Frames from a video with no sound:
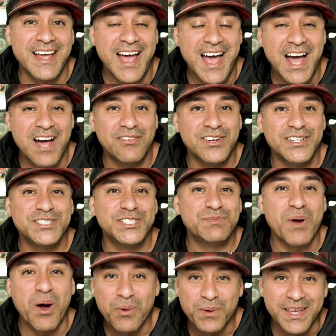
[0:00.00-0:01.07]
have
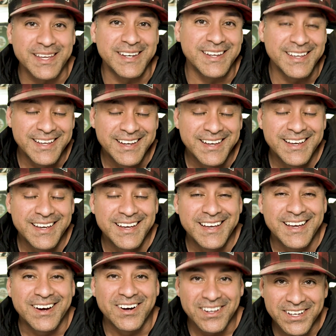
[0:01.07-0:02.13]
spoken.
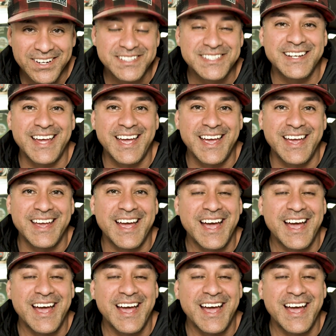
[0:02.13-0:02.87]
Earlier today,